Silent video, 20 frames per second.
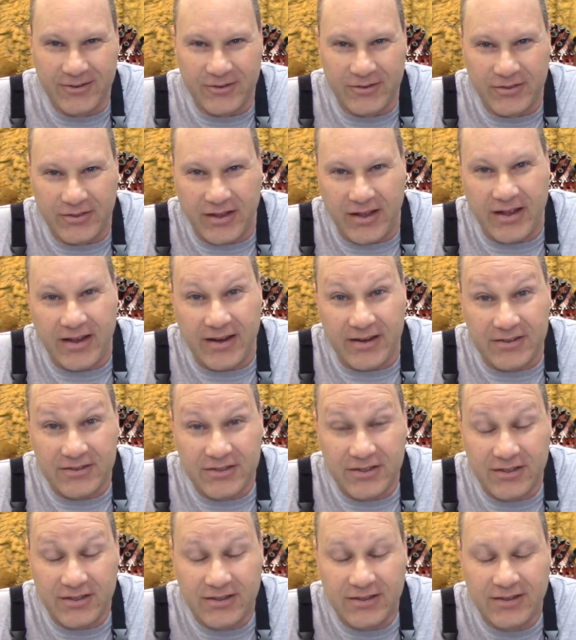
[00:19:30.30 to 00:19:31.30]

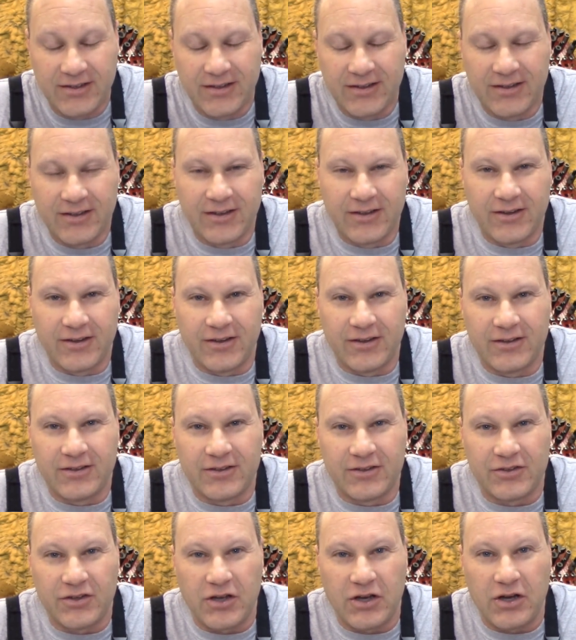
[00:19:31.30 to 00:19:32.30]
Thanks.
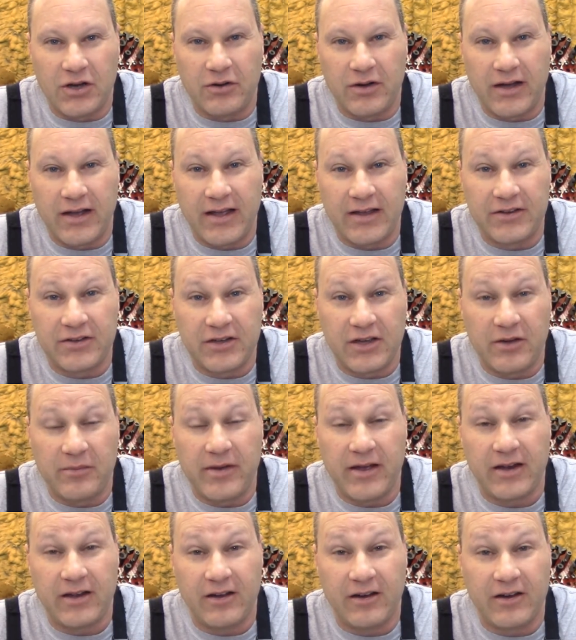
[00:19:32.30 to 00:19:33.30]
So I had to go
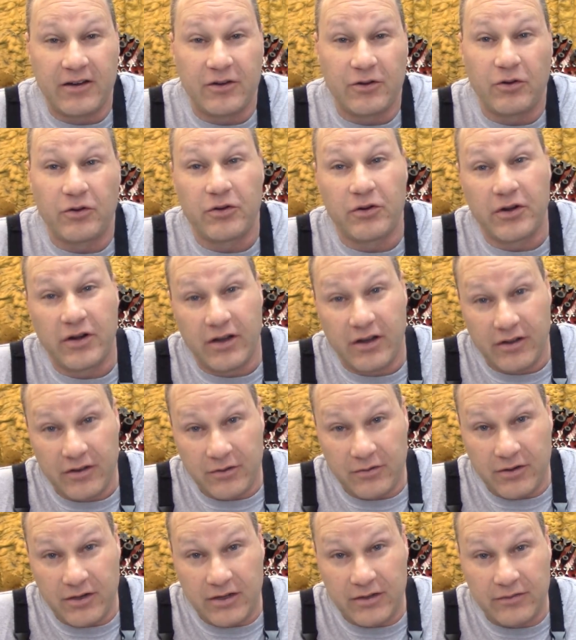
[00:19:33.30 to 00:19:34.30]
back on and order another
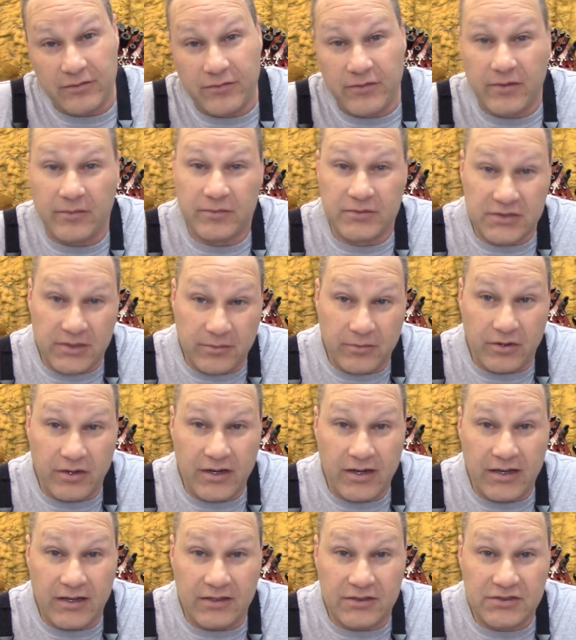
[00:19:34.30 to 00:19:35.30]
one from somewhere
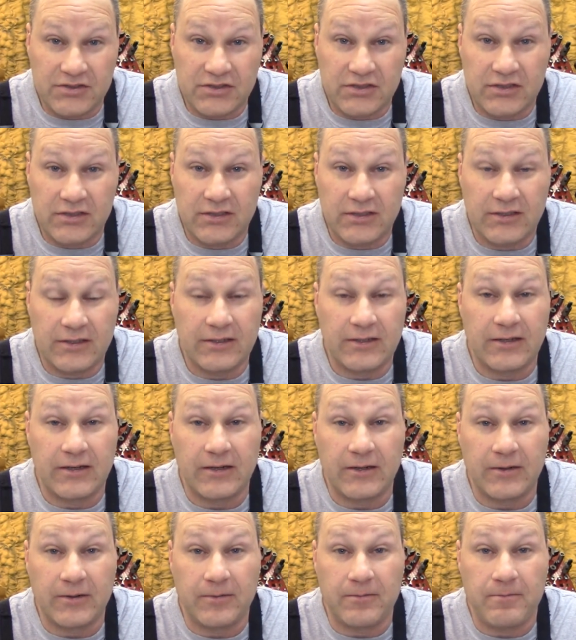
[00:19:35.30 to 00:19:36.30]
else.
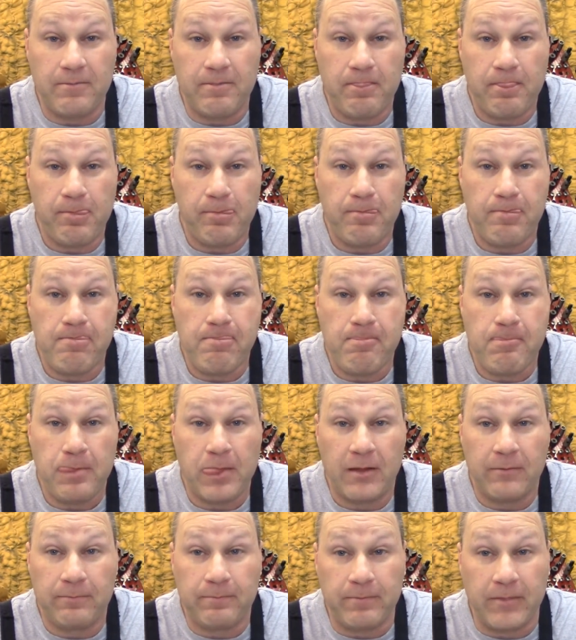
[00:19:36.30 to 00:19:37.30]
A
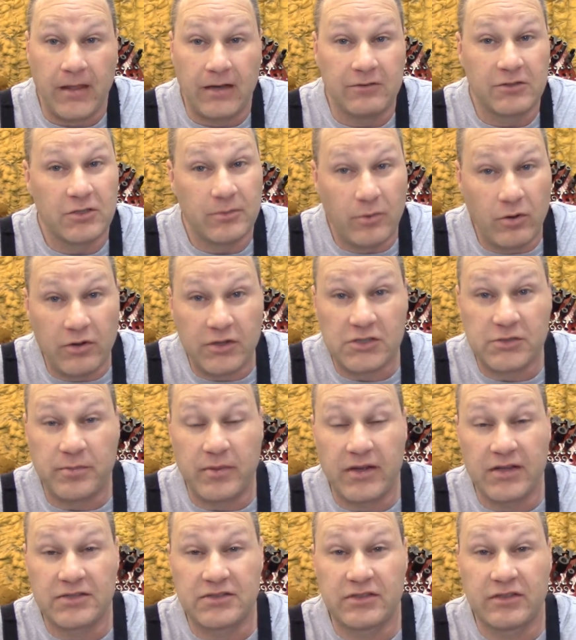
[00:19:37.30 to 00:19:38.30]
little more
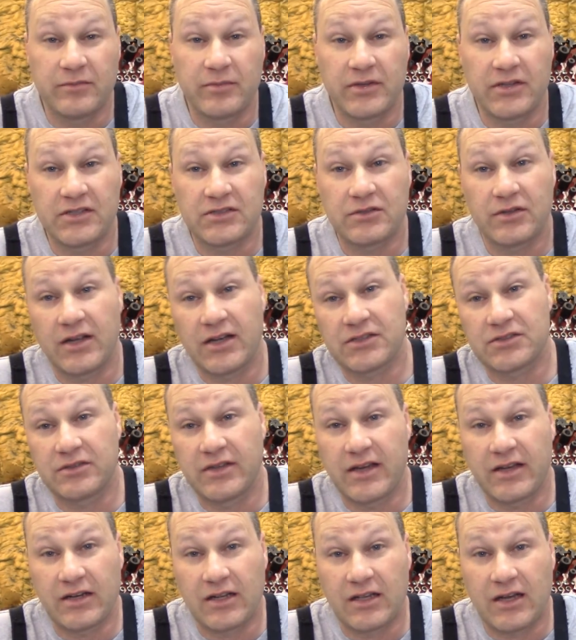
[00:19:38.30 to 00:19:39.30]
expensive, but this one actually
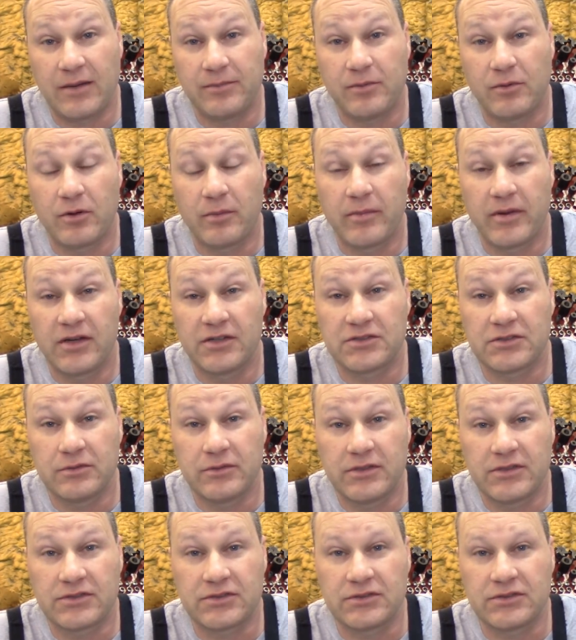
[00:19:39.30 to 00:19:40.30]
had a couple more bells and
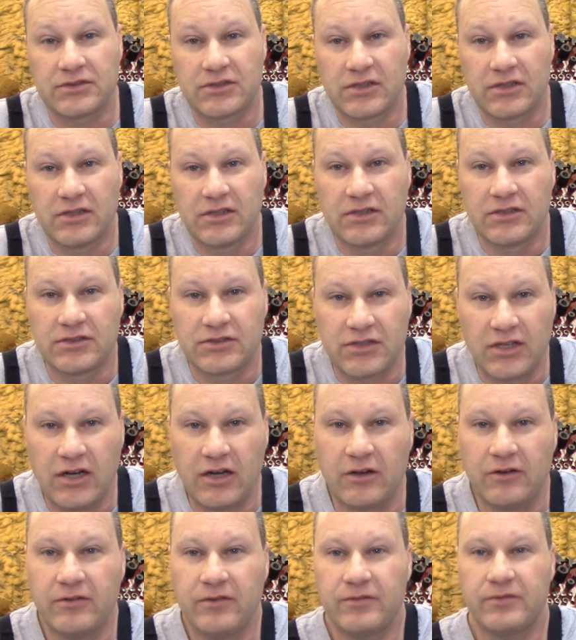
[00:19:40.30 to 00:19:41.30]
whistles.
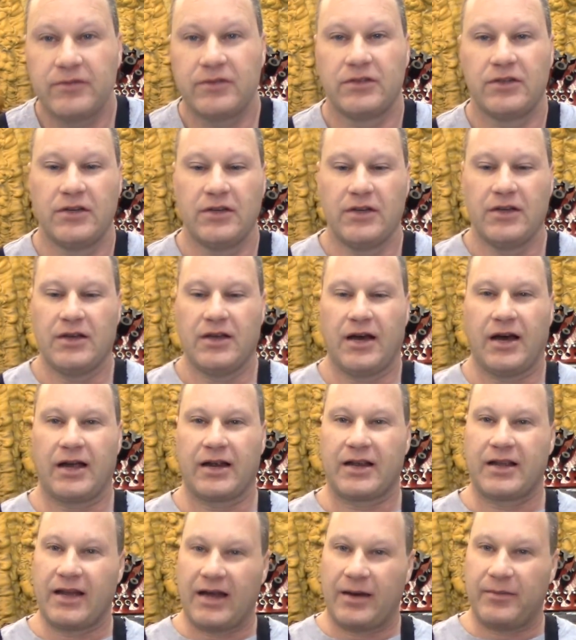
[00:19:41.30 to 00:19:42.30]
So I
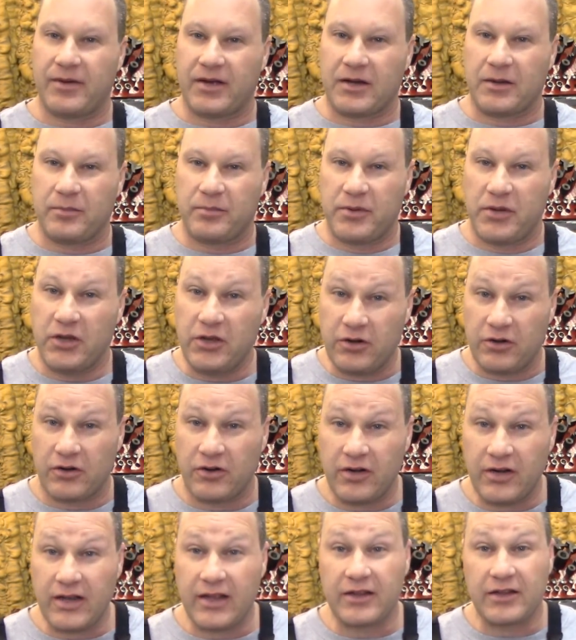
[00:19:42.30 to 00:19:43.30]
got my computer,
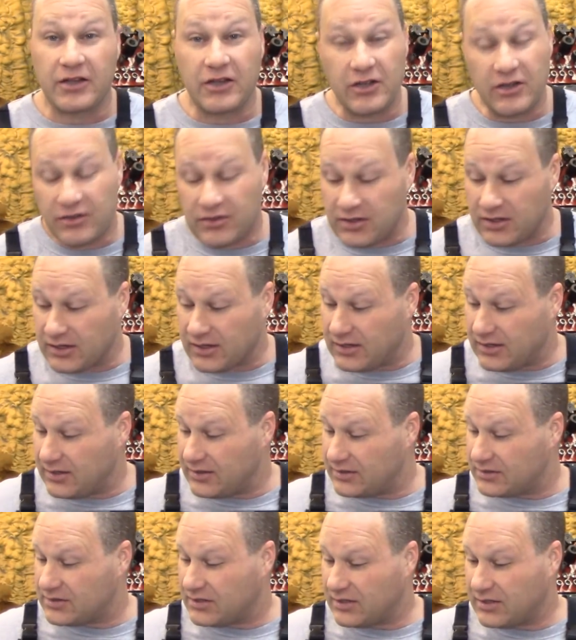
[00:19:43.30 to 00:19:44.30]
and the good thing
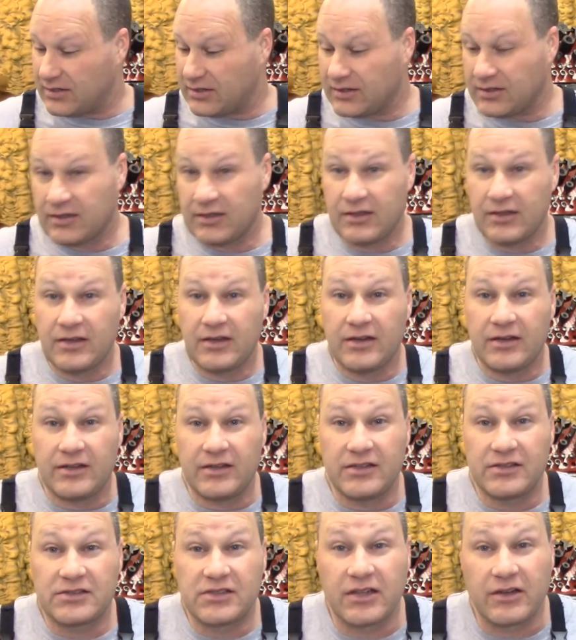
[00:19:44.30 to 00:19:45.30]
is
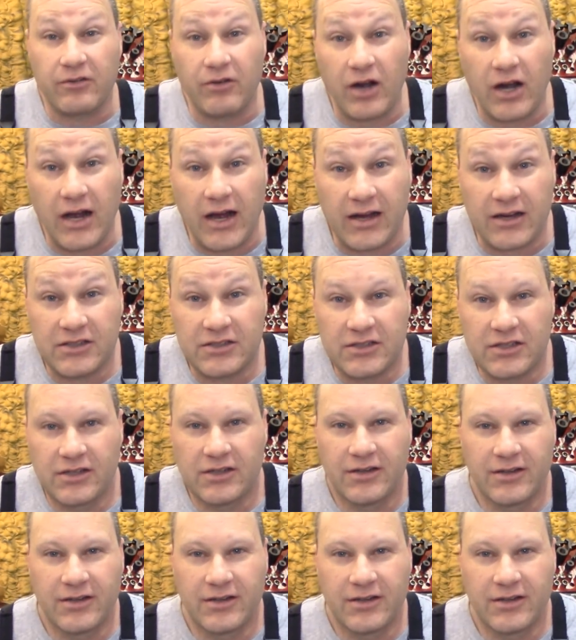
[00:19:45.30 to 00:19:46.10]
this thing rocks.